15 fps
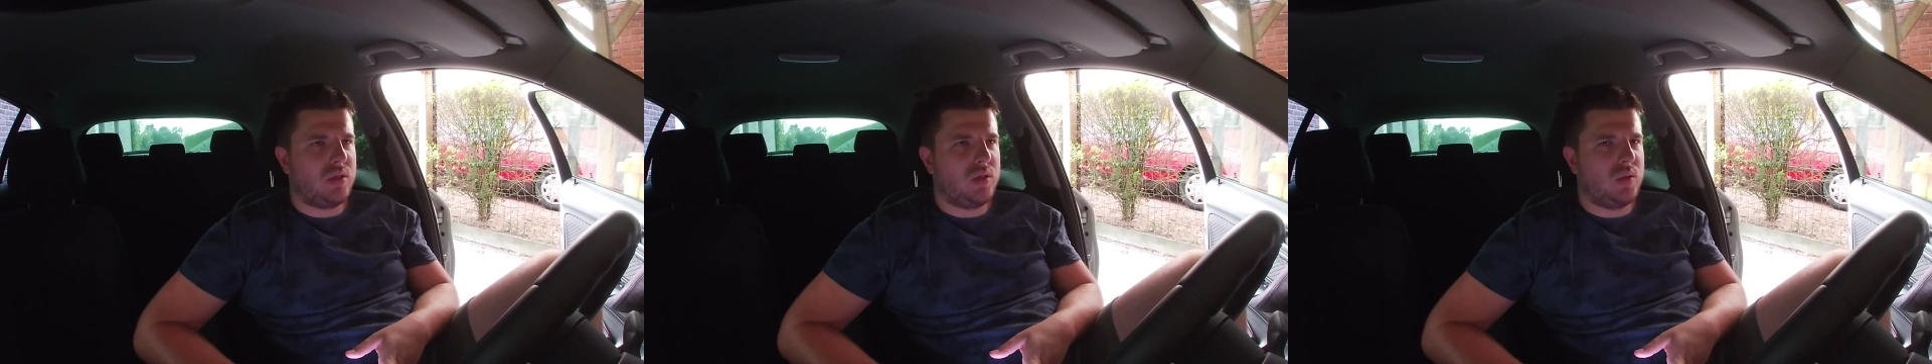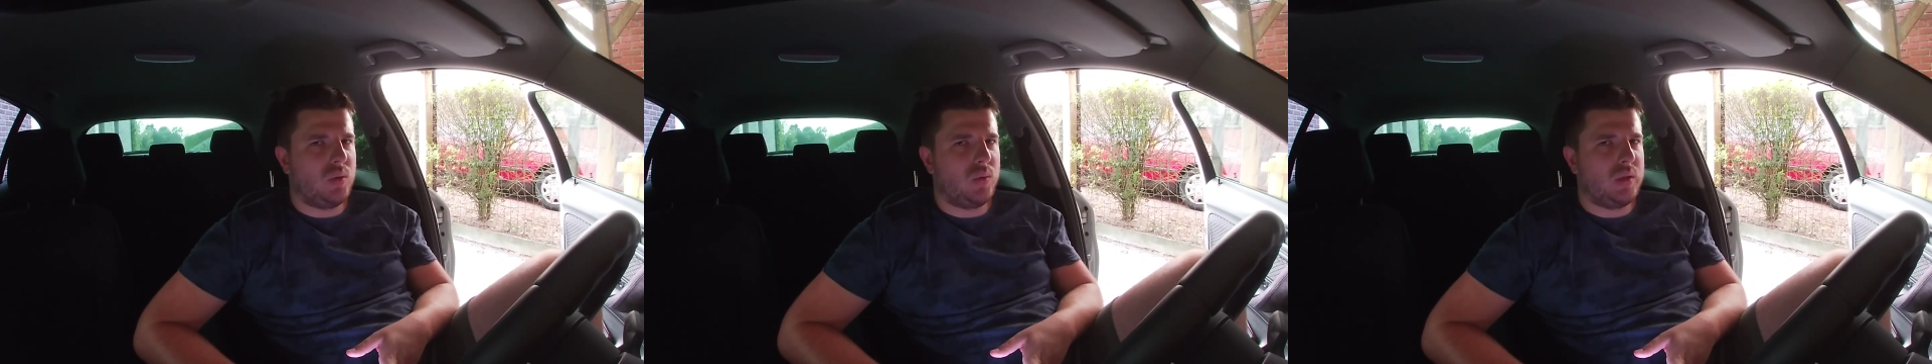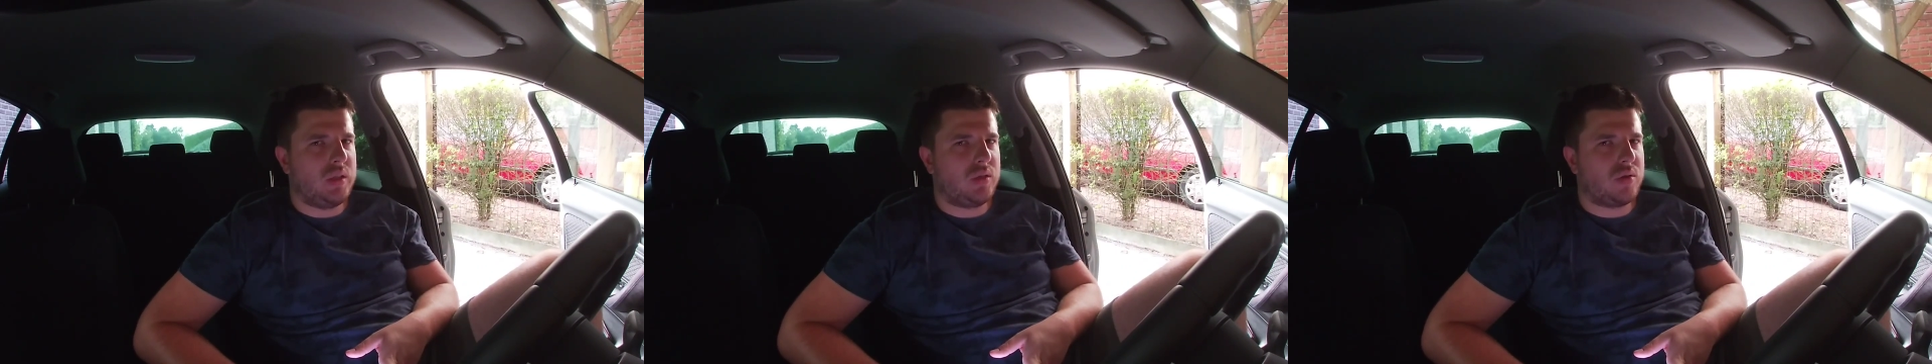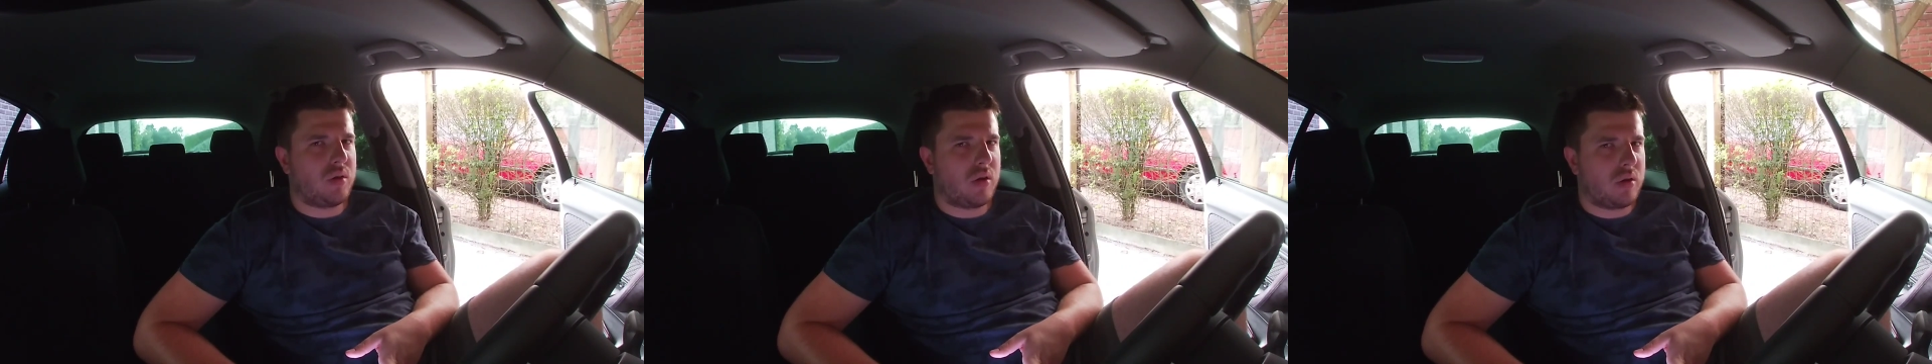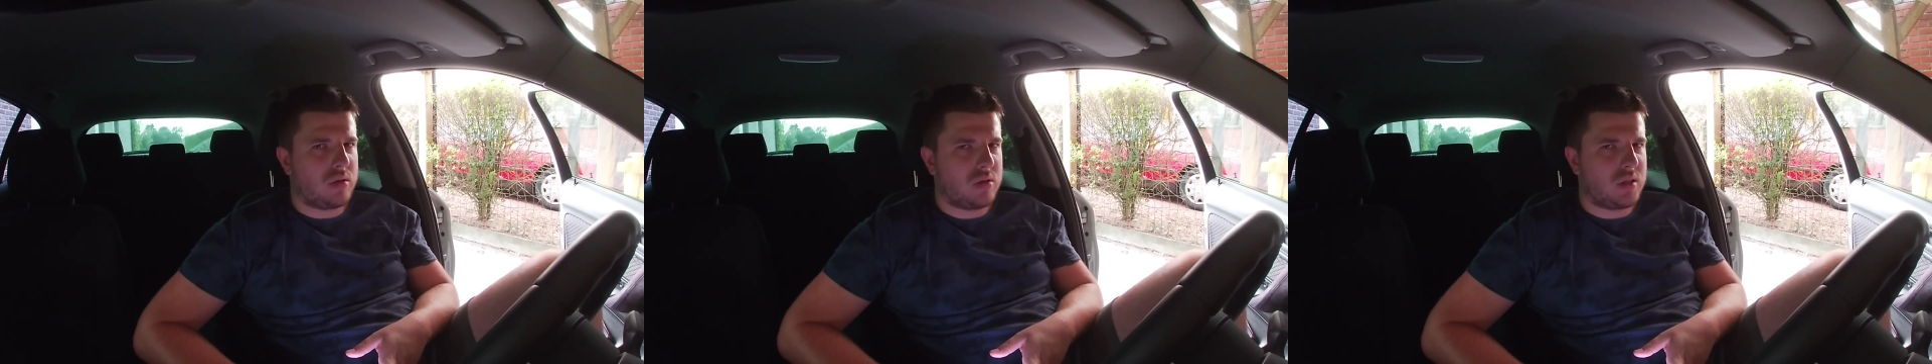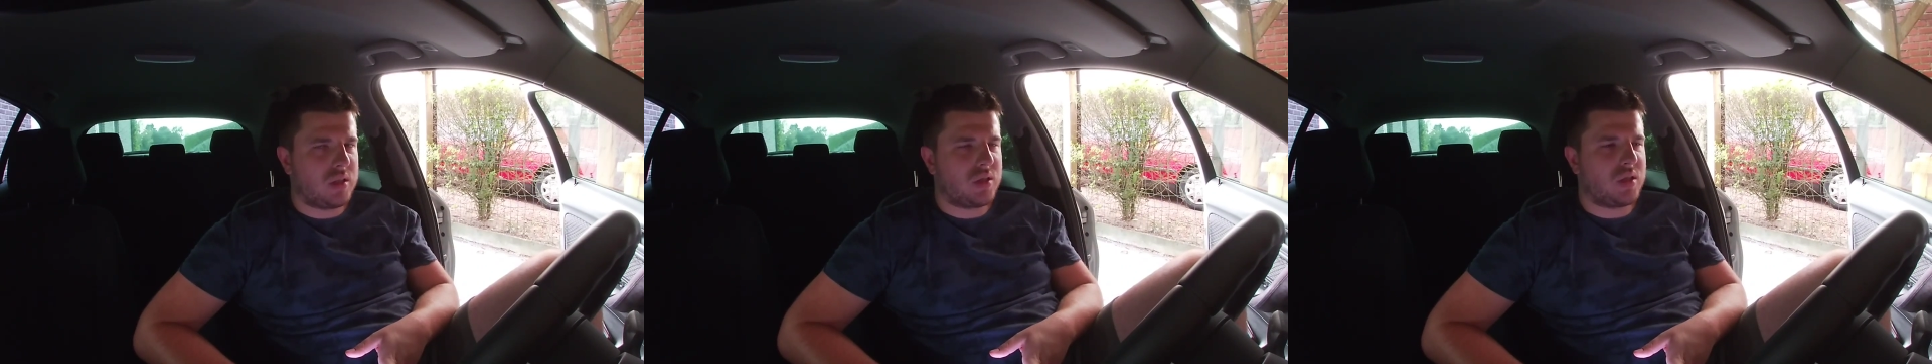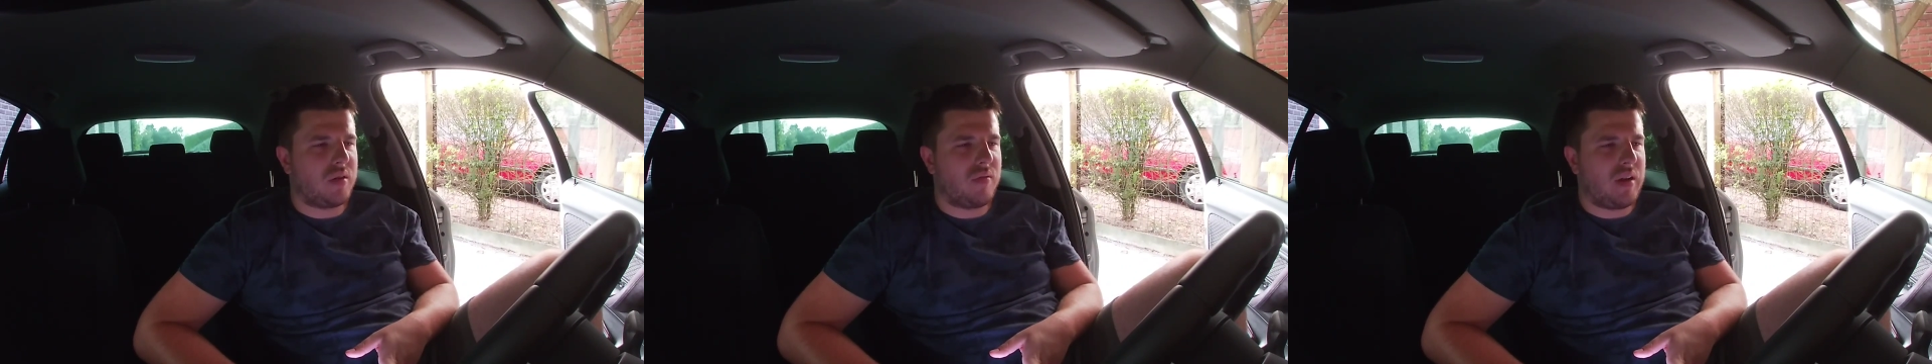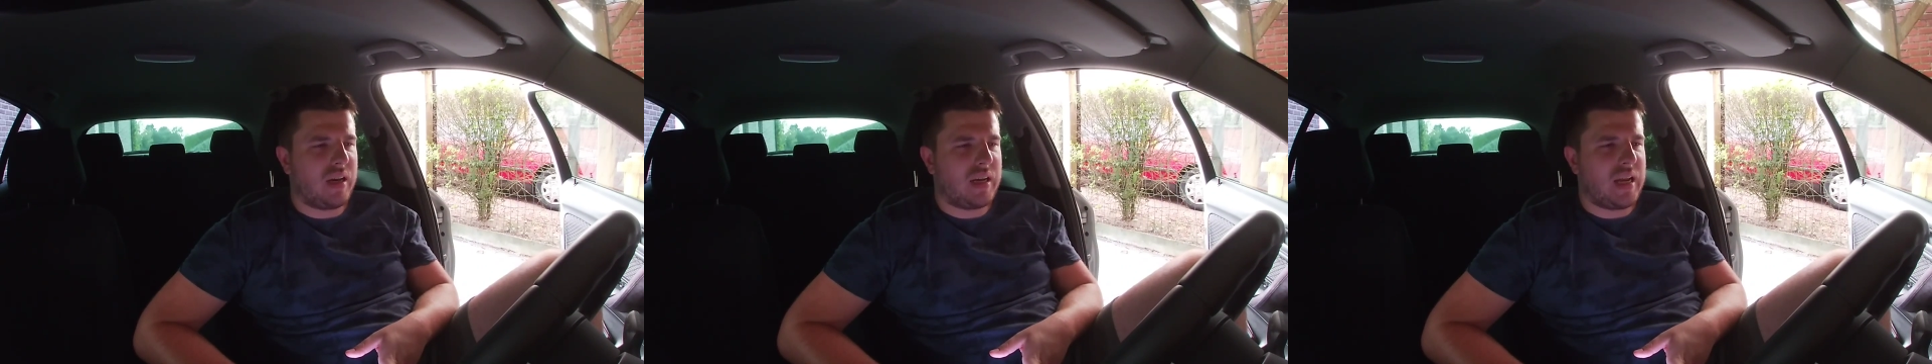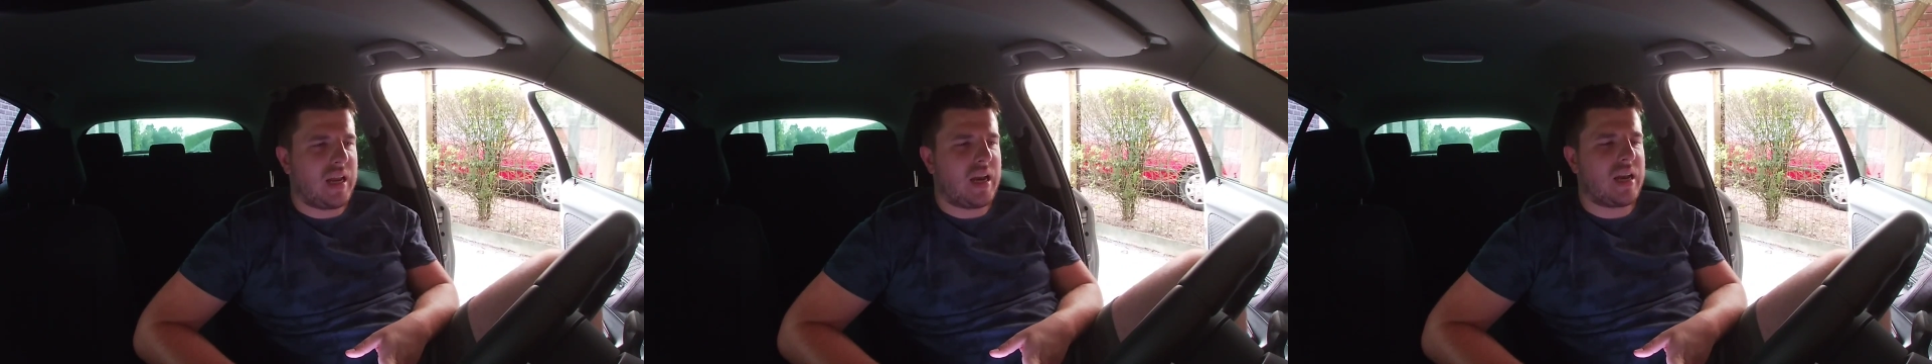do internals and stuff like that,